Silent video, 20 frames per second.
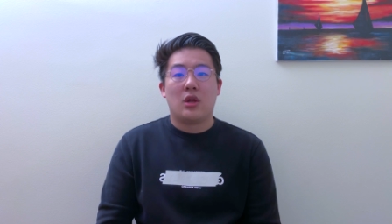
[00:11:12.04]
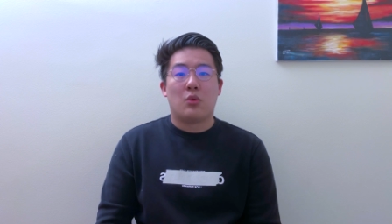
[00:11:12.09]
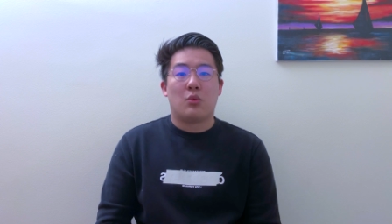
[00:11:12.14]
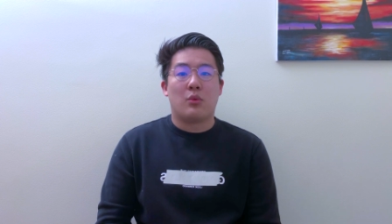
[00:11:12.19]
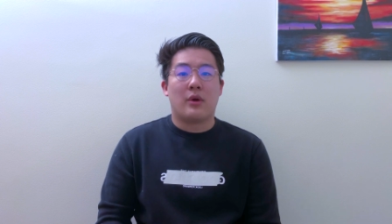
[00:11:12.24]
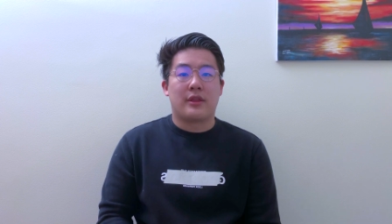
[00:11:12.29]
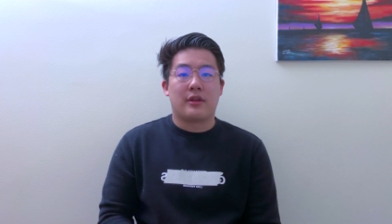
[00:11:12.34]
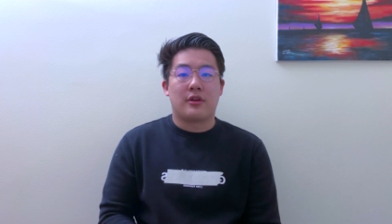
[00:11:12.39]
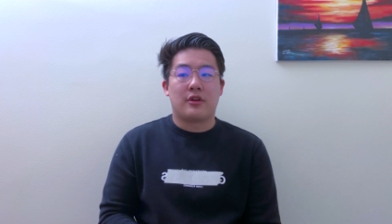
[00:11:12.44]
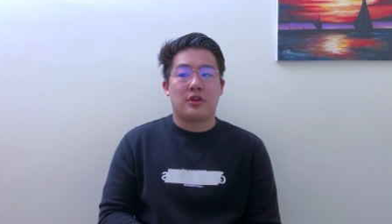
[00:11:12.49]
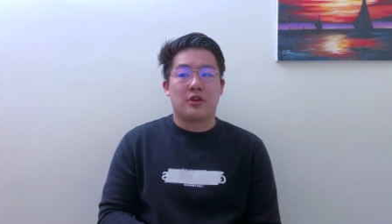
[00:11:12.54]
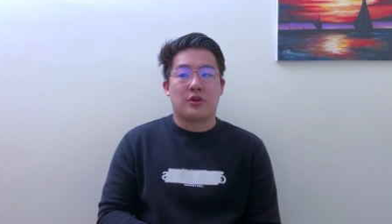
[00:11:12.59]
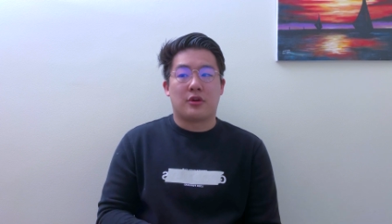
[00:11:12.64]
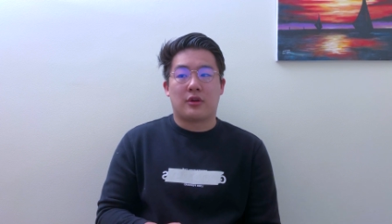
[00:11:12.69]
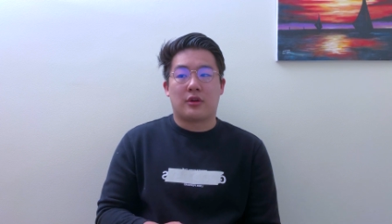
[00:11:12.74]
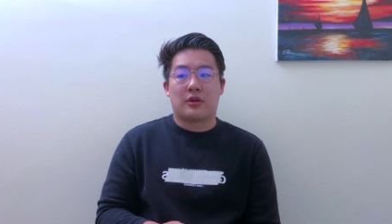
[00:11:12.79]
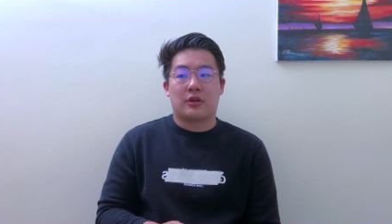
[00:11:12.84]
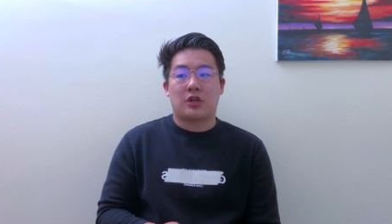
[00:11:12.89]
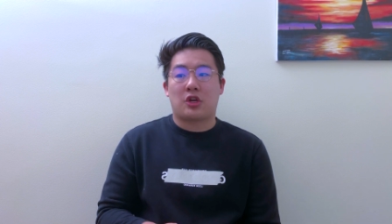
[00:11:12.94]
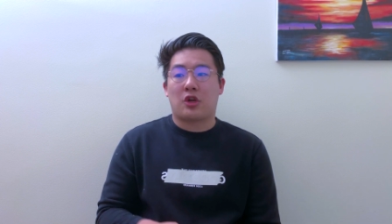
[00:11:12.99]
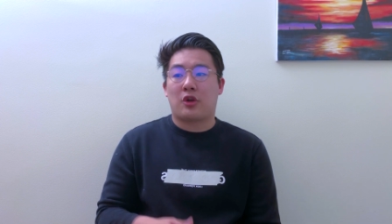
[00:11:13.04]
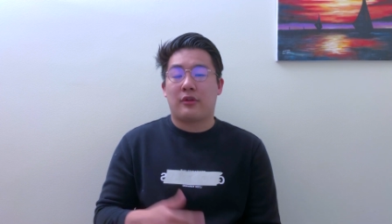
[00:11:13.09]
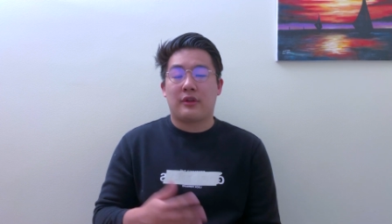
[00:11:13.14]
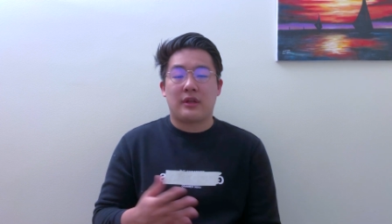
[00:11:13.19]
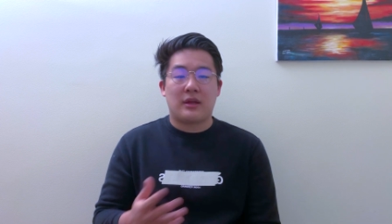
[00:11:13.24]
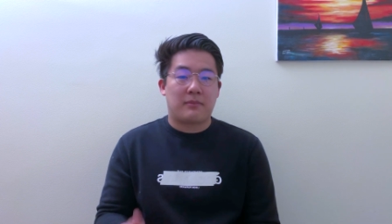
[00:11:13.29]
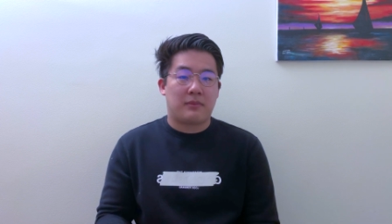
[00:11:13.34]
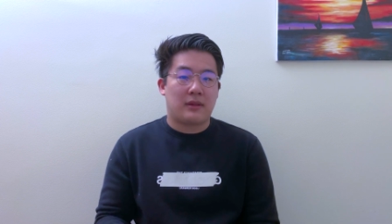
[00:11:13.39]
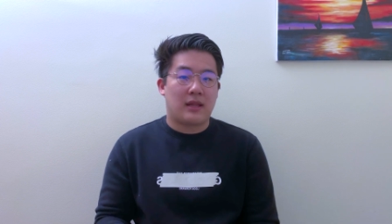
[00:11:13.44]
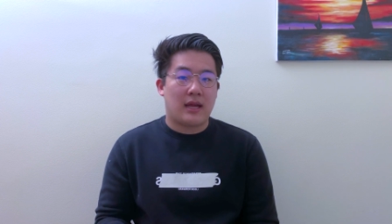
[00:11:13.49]
whether you're currently
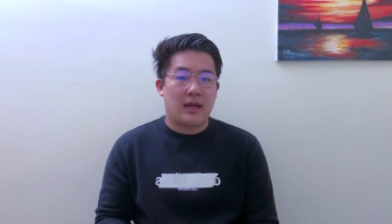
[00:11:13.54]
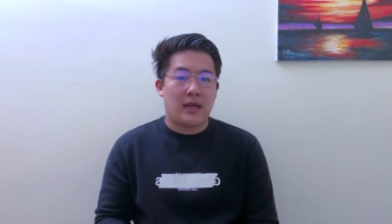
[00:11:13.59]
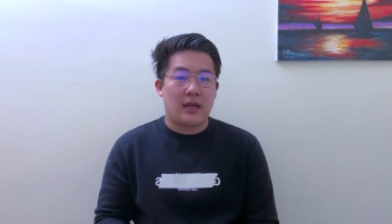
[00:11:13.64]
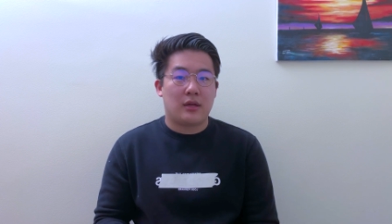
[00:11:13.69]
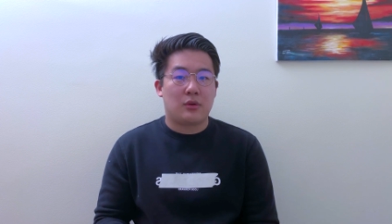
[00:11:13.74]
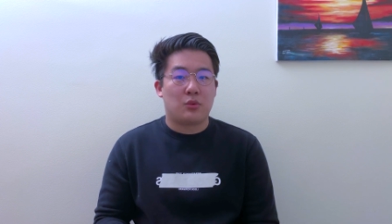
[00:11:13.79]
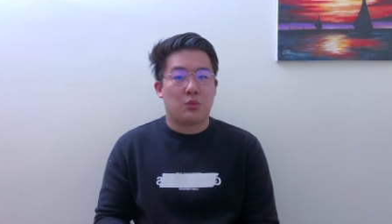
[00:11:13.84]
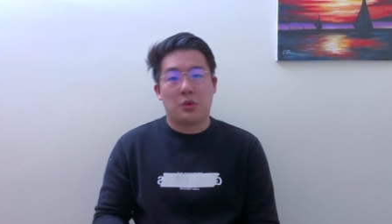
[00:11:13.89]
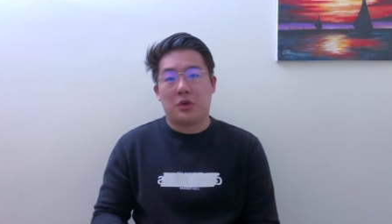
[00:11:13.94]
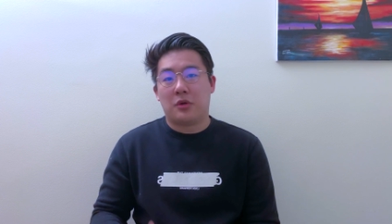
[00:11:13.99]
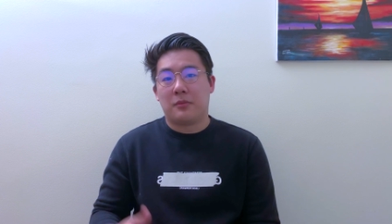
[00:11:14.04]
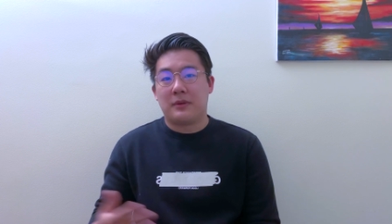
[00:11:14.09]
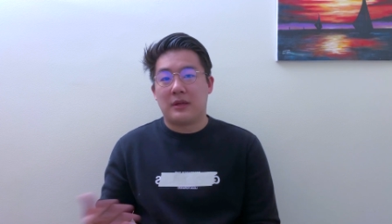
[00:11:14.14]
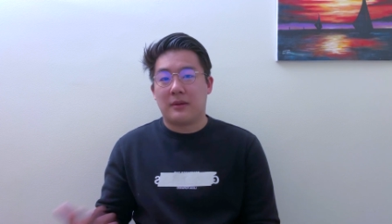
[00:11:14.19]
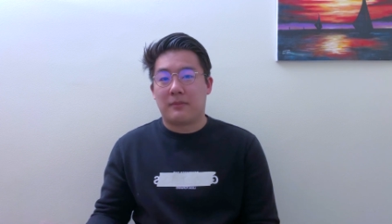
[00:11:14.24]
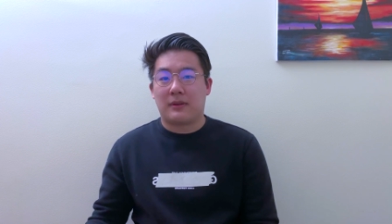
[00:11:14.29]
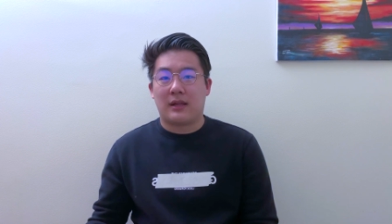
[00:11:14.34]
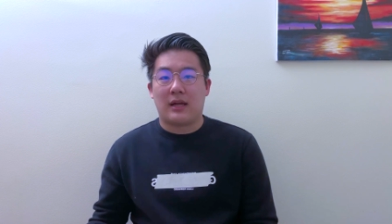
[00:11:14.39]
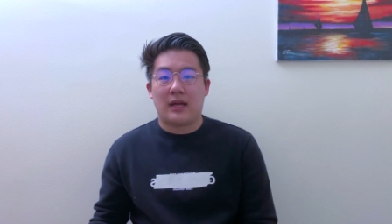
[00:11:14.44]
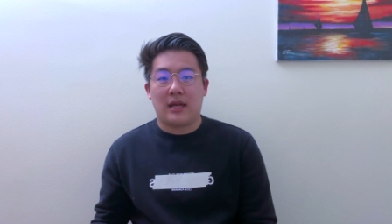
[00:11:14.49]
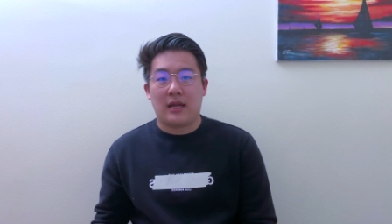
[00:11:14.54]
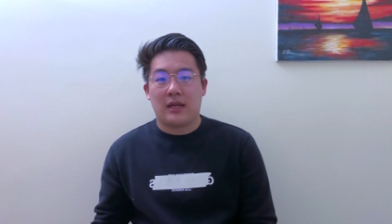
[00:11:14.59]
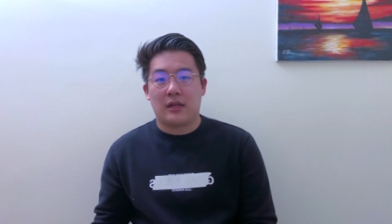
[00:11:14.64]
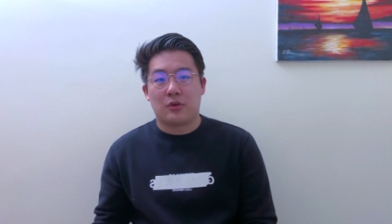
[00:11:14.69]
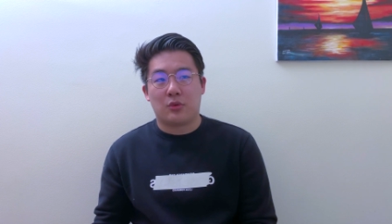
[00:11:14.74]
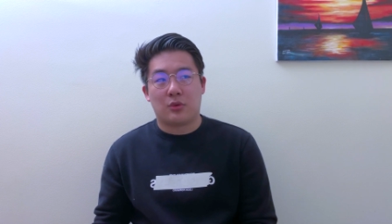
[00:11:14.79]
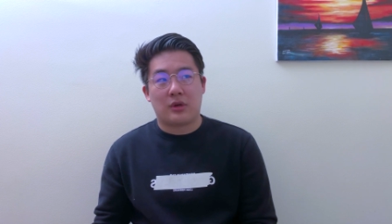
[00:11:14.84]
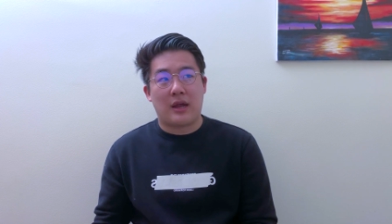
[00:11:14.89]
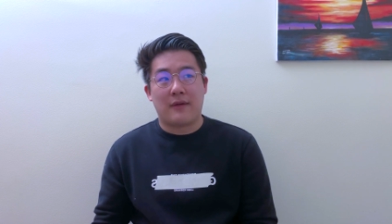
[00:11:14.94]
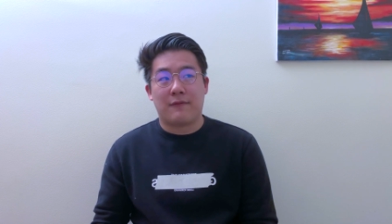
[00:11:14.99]
applying, will be applying,
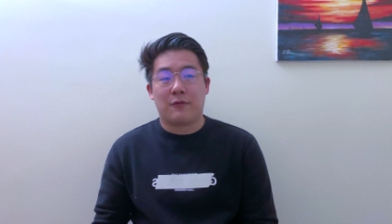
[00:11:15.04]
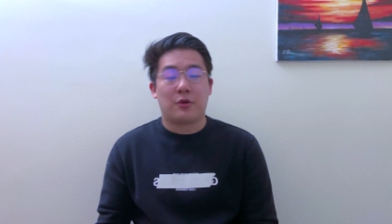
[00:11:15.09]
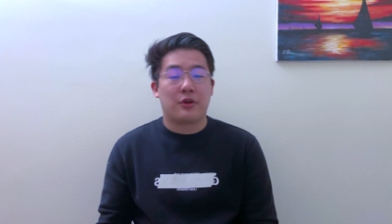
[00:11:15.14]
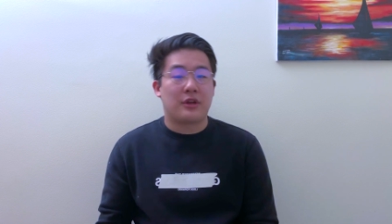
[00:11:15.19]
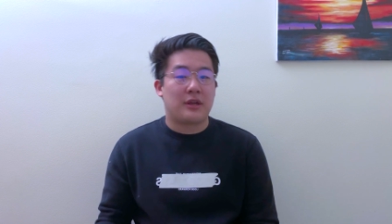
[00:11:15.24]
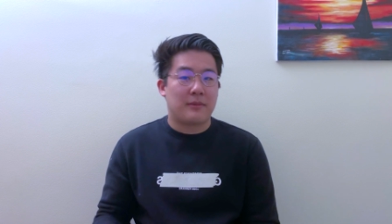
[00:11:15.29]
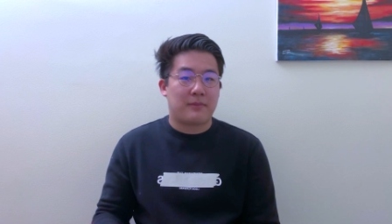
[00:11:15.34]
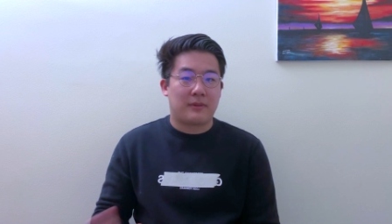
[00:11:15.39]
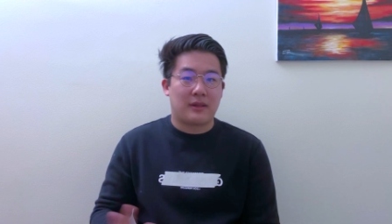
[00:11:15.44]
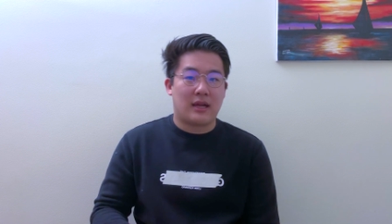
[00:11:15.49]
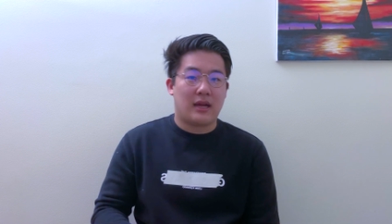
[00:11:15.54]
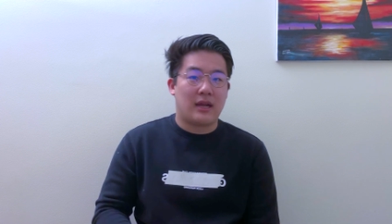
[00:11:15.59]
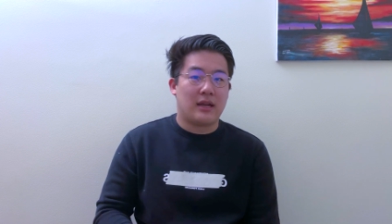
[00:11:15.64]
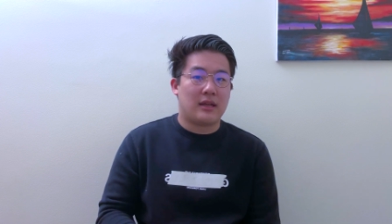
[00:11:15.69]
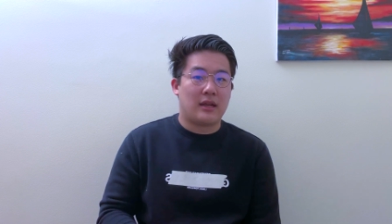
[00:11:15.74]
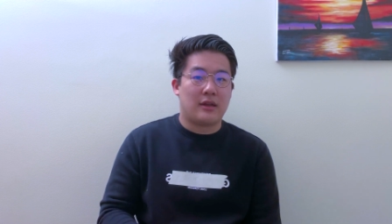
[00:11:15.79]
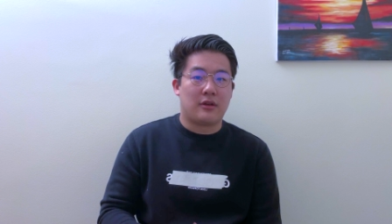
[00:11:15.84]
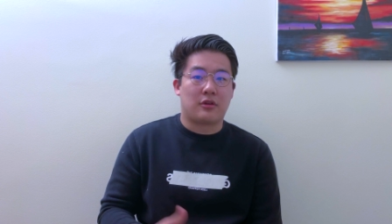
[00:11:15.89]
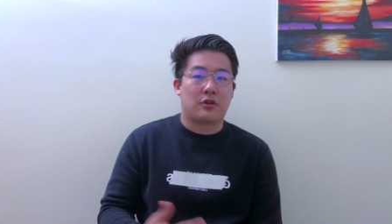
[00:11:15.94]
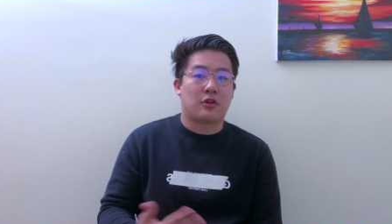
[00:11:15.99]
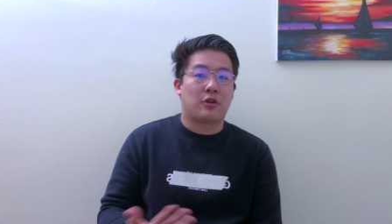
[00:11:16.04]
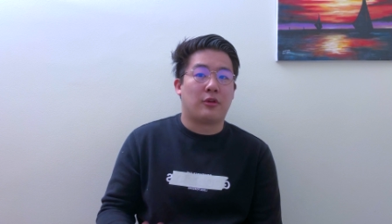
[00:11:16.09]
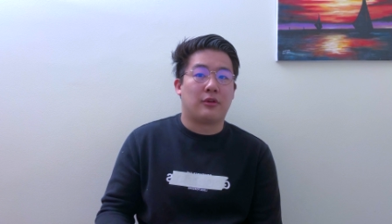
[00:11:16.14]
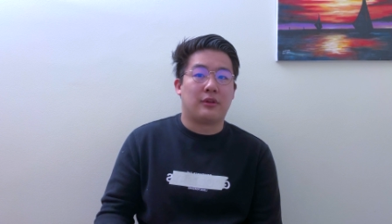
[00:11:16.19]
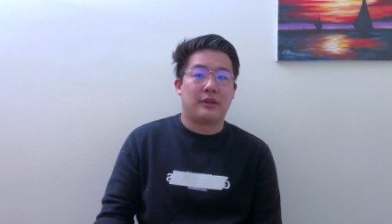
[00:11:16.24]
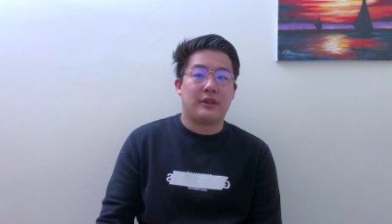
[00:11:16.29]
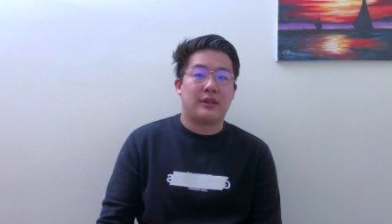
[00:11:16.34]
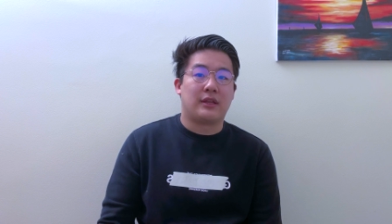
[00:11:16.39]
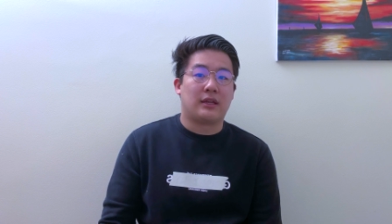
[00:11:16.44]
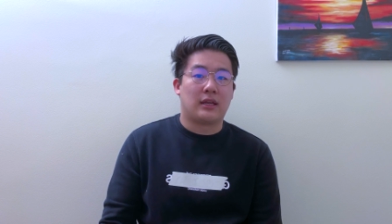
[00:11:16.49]
or have already applied and are
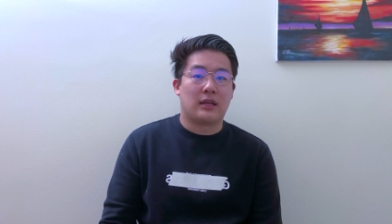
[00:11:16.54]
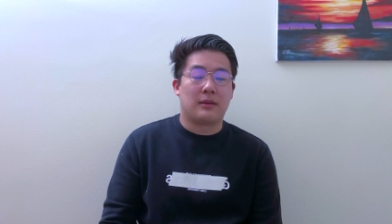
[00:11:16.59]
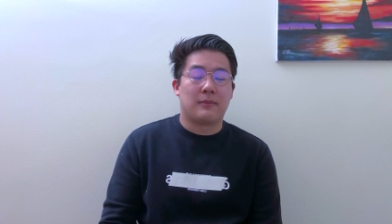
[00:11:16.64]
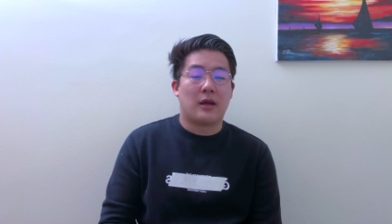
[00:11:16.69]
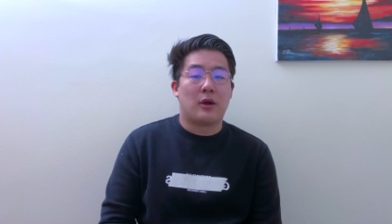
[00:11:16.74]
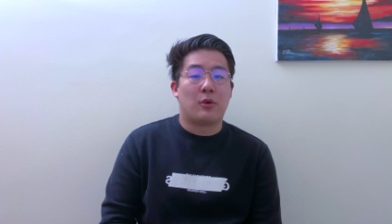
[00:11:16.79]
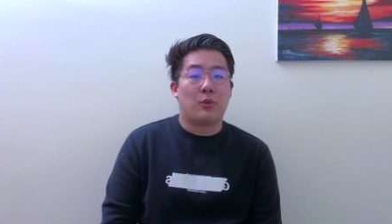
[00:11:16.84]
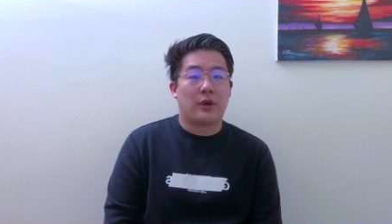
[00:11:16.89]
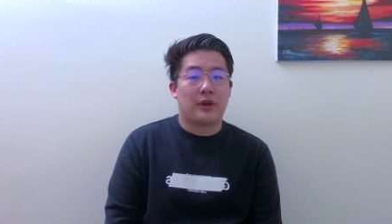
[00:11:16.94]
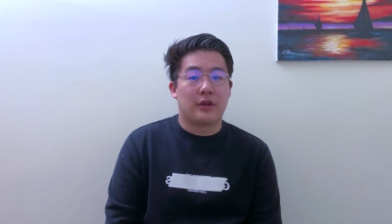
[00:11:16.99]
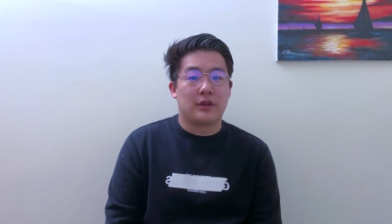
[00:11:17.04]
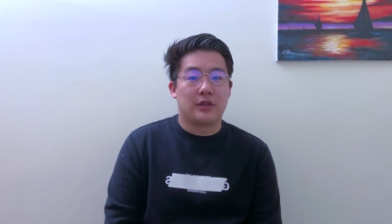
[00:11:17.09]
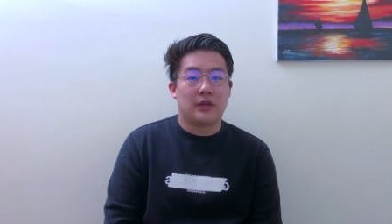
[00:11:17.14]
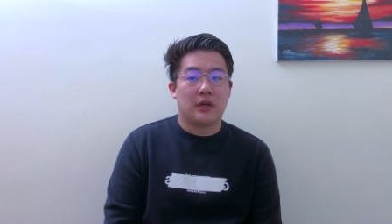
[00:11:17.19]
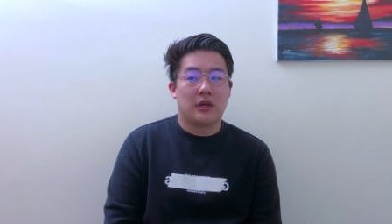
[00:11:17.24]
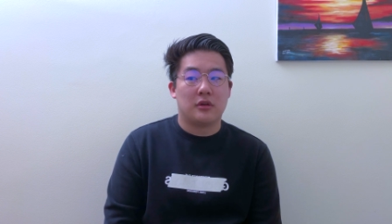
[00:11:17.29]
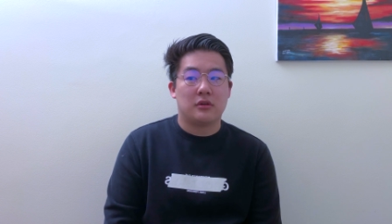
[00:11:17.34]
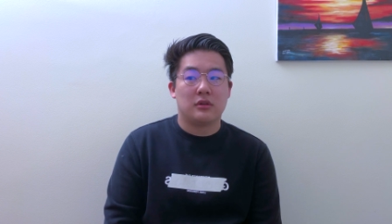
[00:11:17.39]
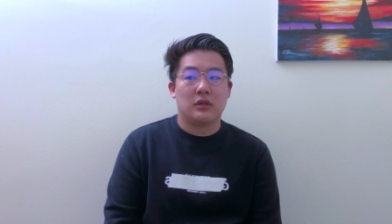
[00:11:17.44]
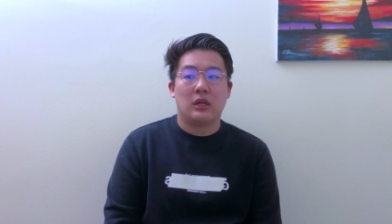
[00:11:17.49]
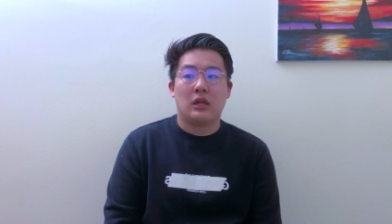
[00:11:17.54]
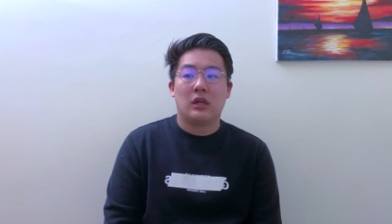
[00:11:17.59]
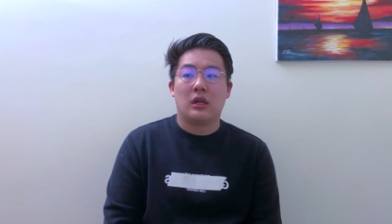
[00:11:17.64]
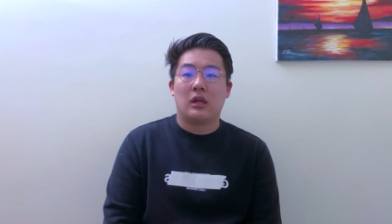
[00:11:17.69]
currently thinking about where to go.